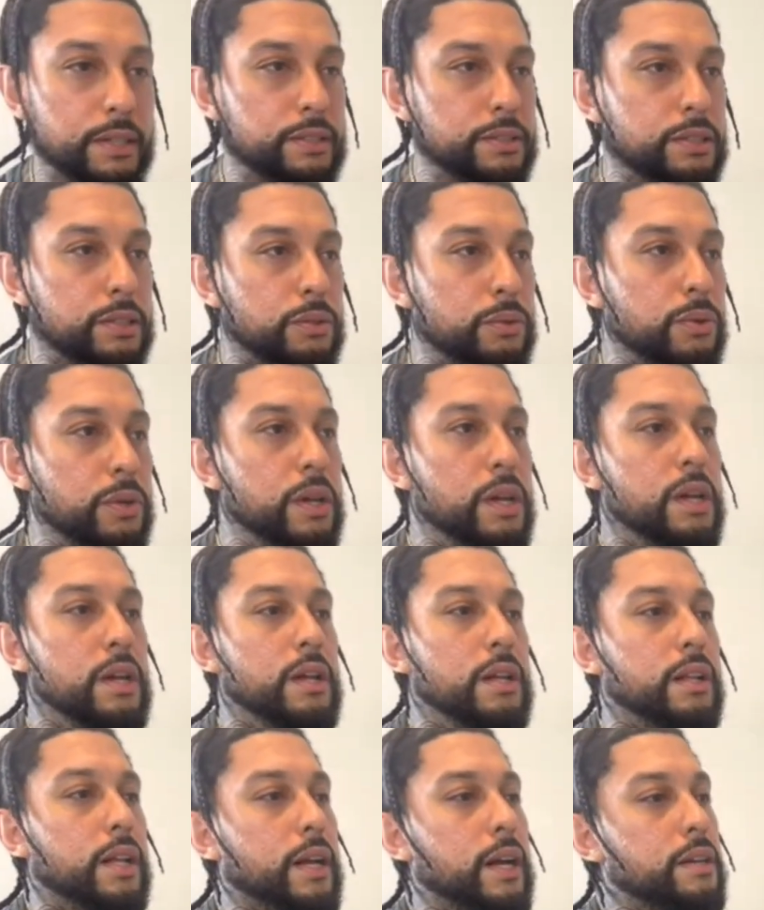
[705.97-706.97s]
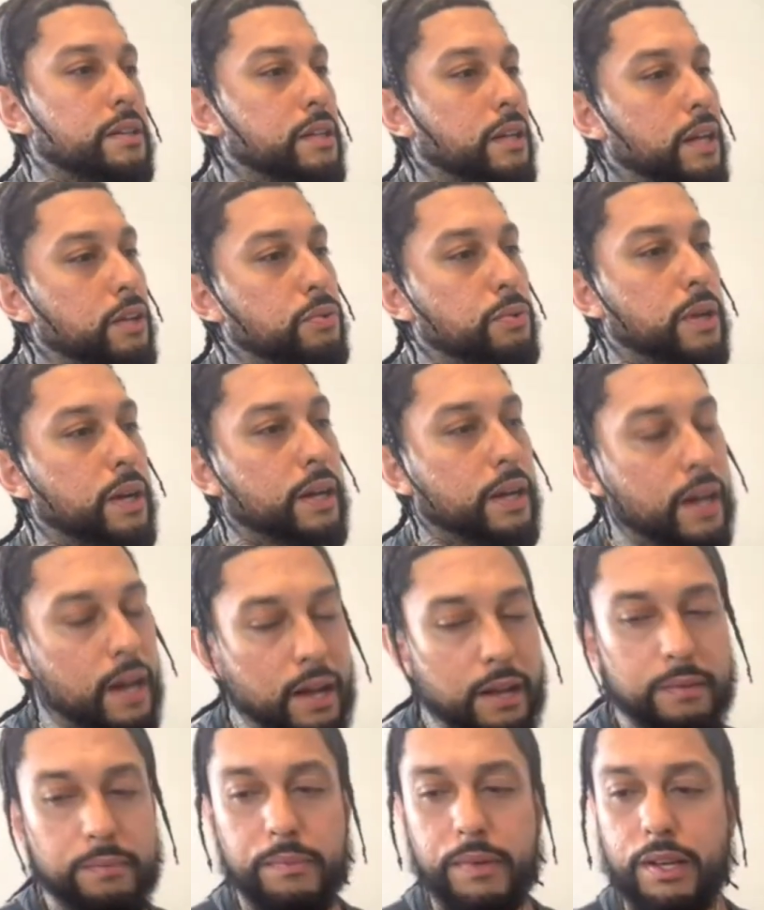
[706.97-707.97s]
So, like I said, that's what I
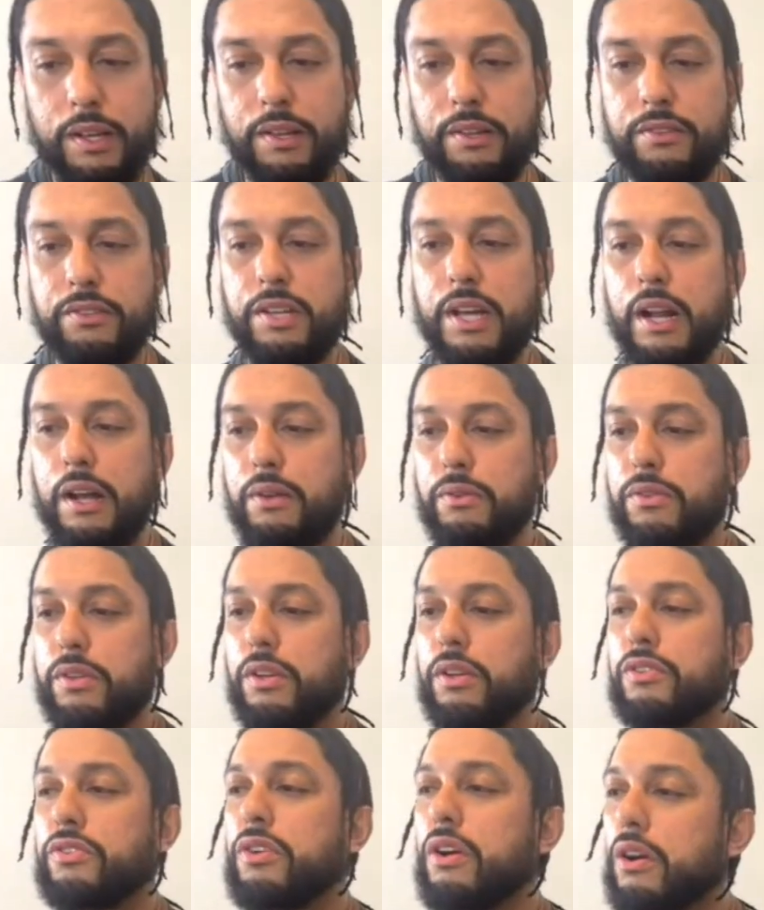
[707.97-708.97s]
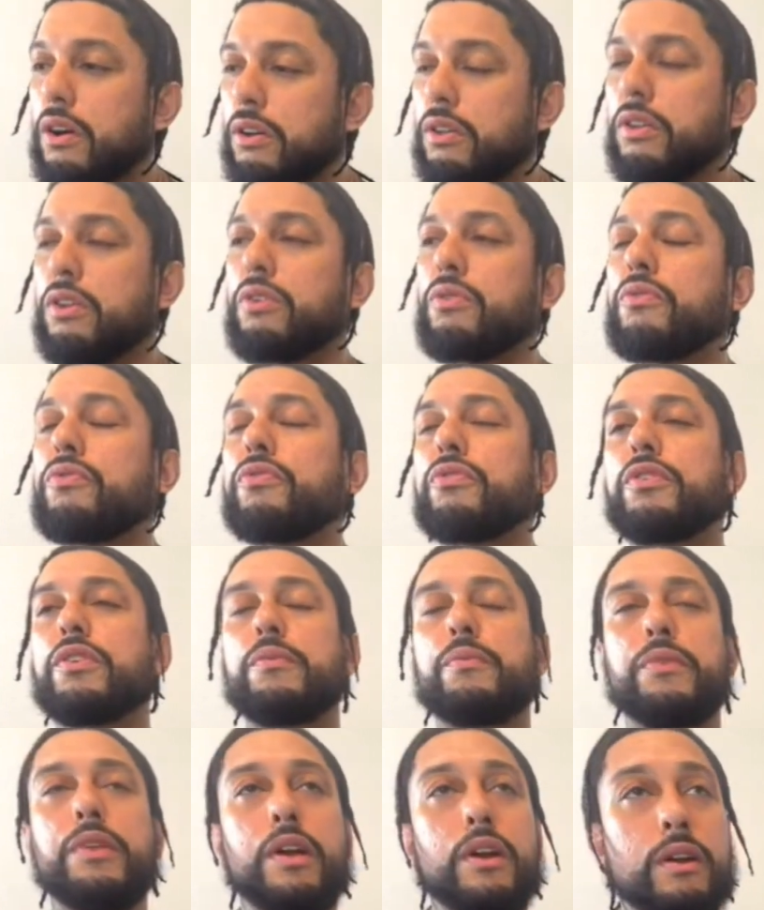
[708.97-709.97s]
got, man. Shout out to Charlo for
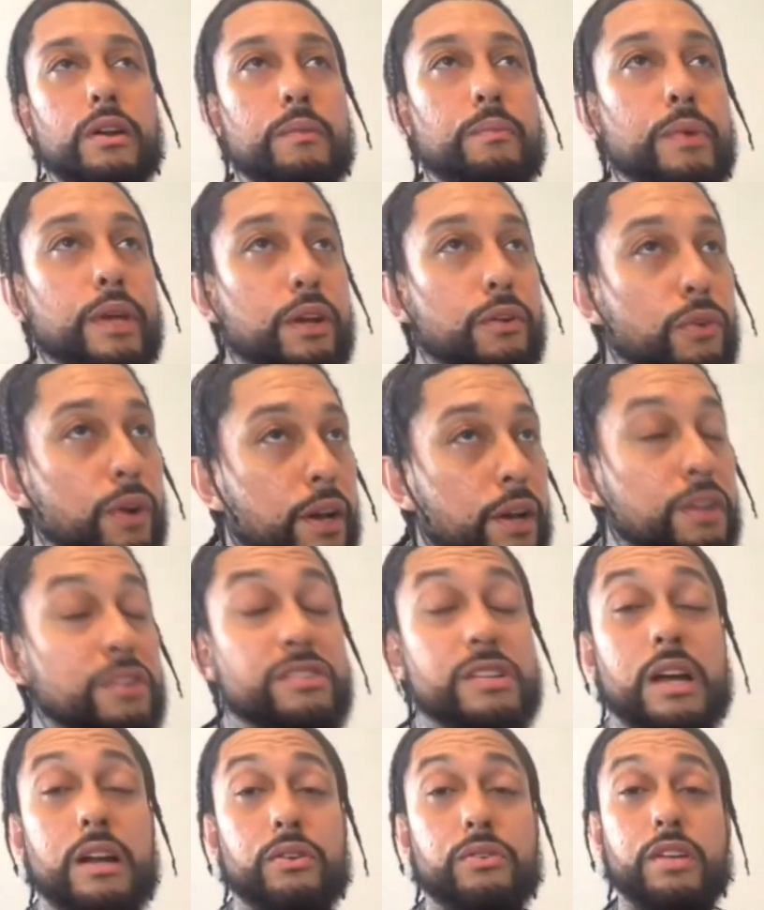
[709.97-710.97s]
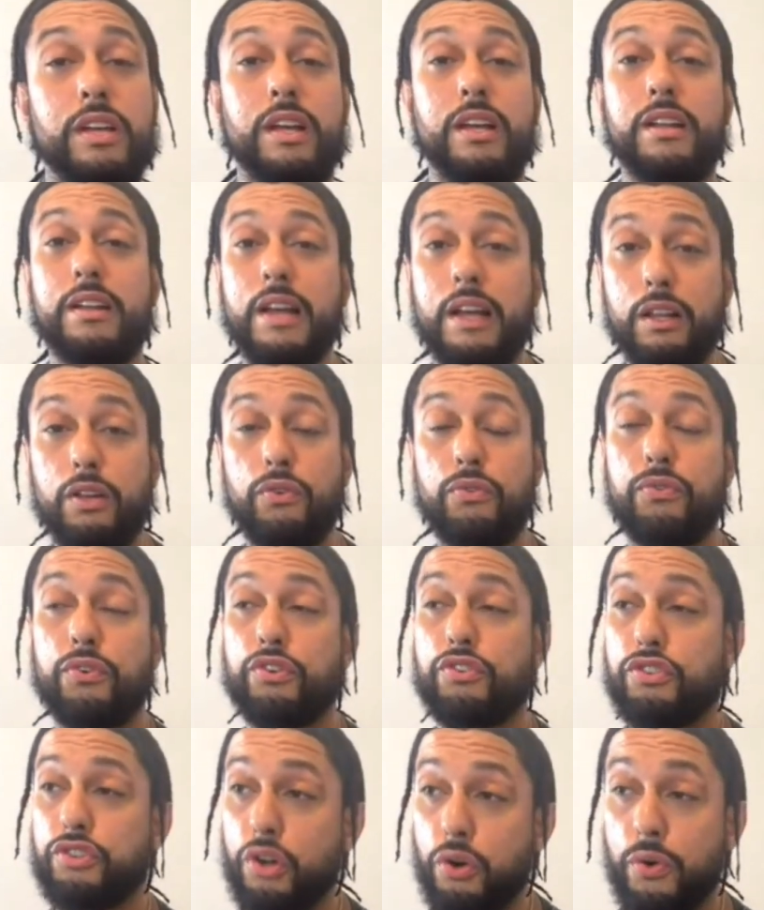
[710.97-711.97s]
daring to be great. Shout out to Canelo for
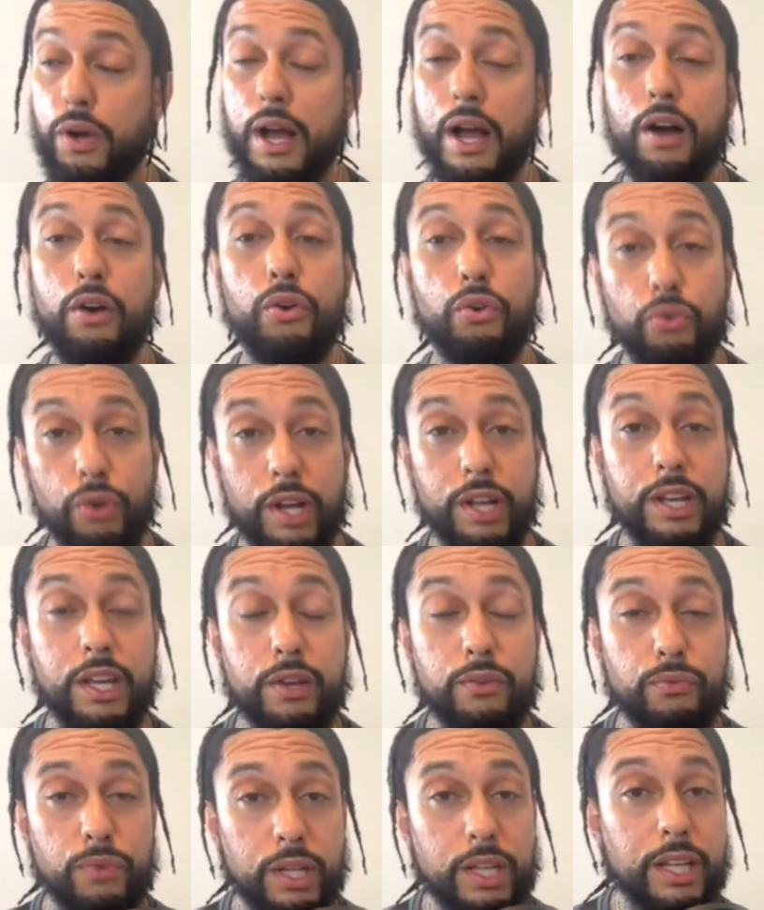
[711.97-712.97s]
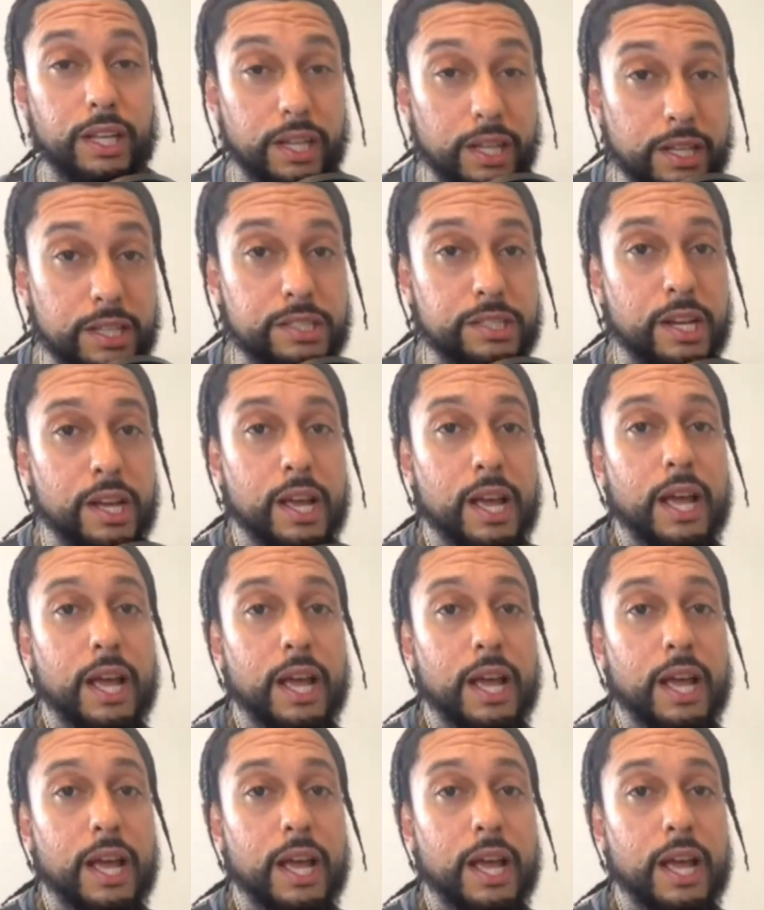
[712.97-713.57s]
showing how great he really is.